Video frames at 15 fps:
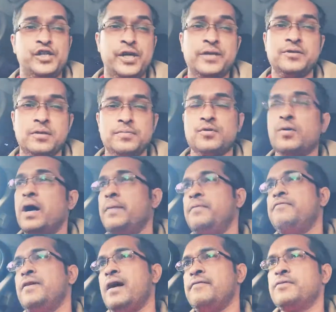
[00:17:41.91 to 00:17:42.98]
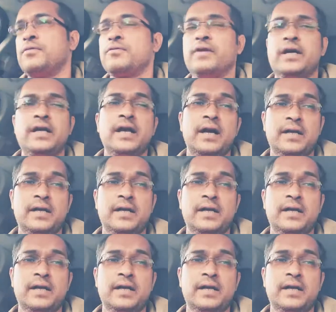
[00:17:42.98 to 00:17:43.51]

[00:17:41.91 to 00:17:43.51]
share and subscribe if you haven't already.